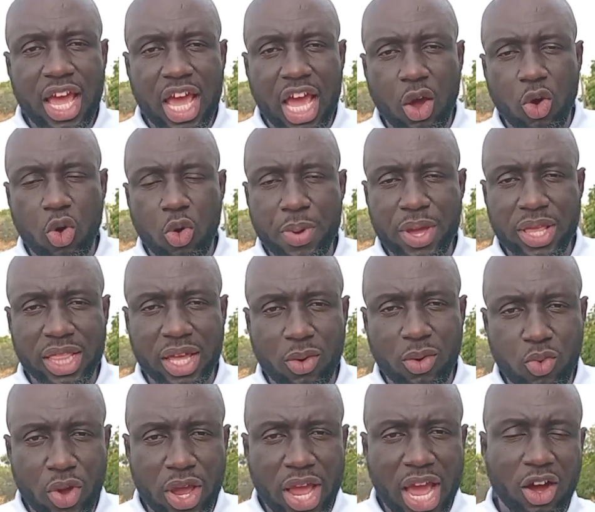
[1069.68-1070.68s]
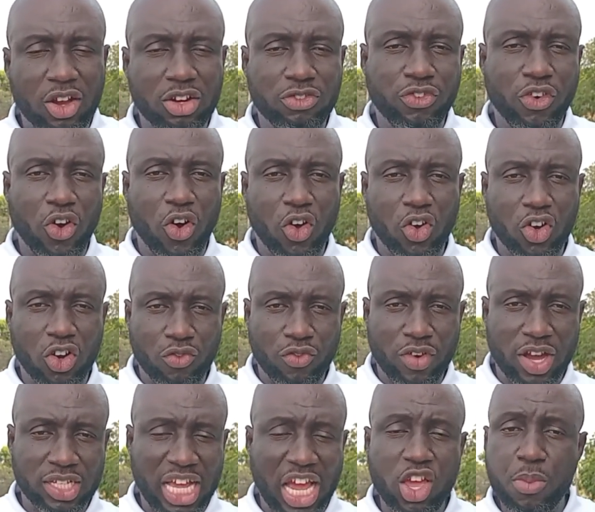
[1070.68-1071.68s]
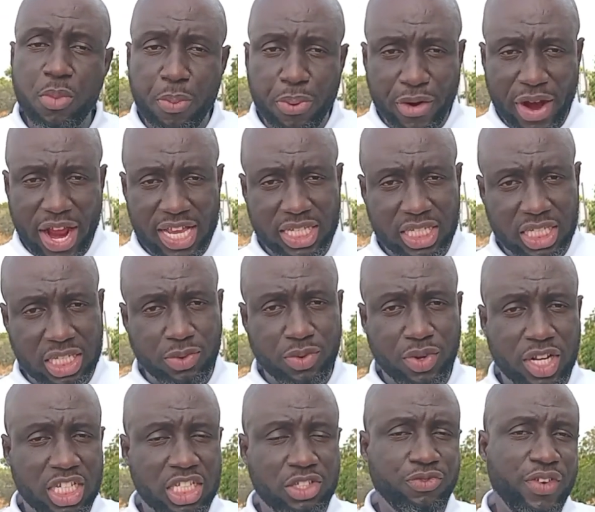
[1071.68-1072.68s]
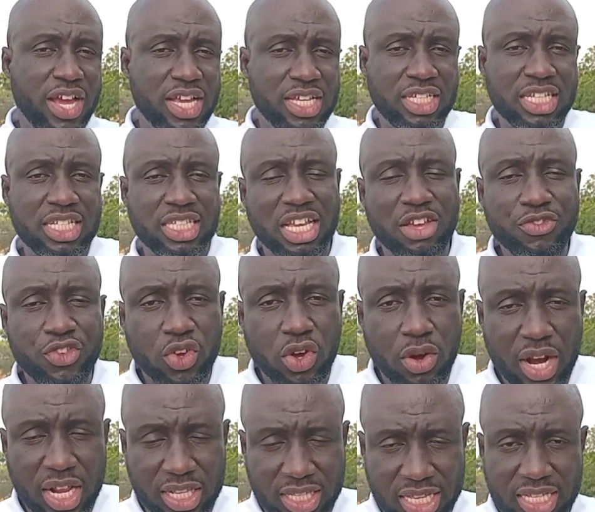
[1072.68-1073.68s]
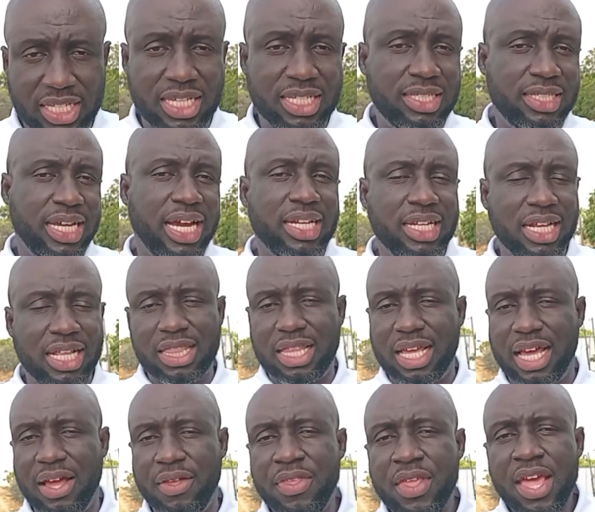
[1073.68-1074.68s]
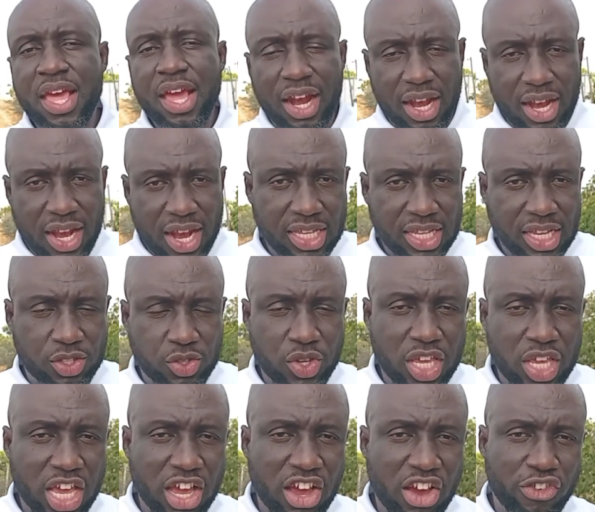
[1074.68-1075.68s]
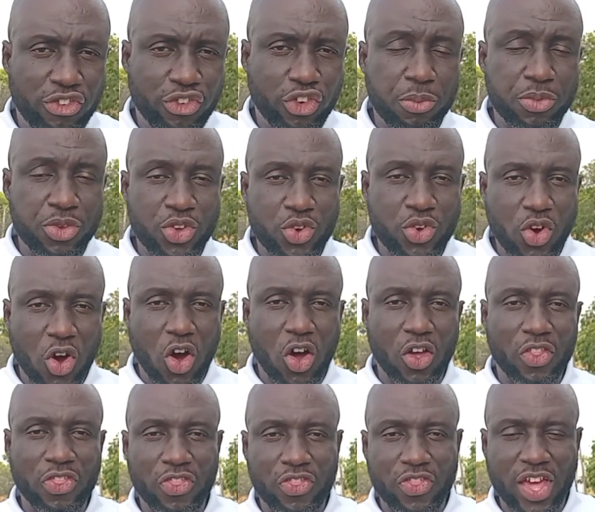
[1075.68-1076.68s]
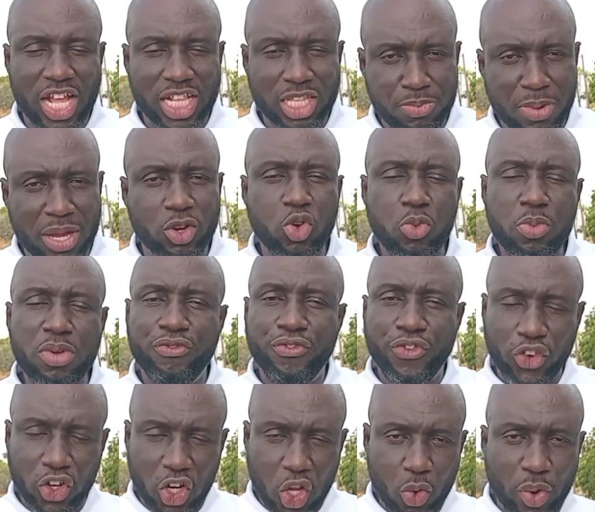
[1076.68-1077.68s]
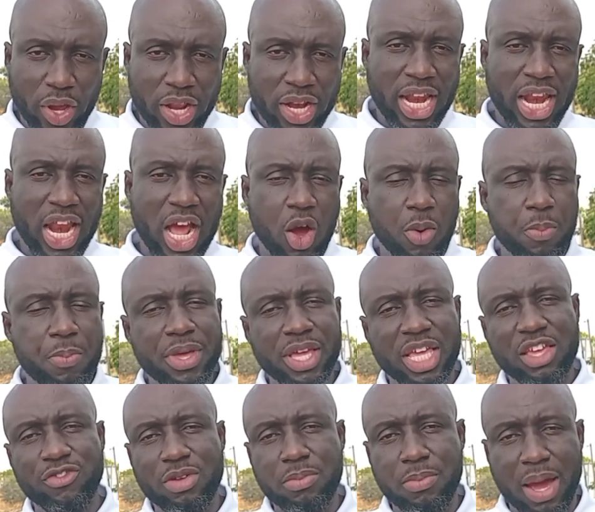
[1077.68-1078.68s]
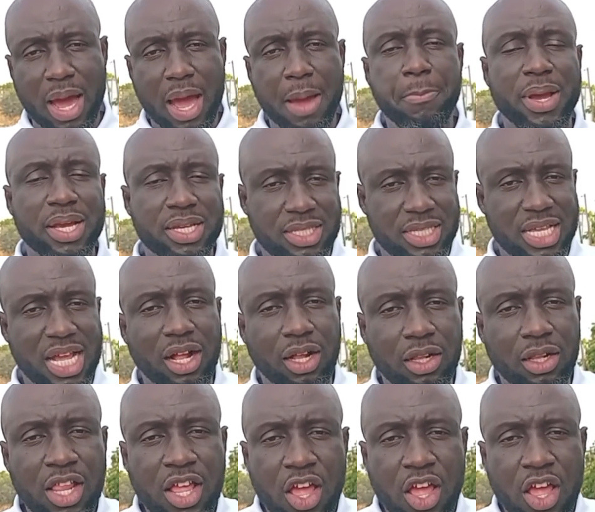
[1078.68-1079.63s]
will be the way out for all of us? Are you impressed with his first interview and the things he said in there? Let's get to hear from you on that. But we'll be following, and I'll be giving my personal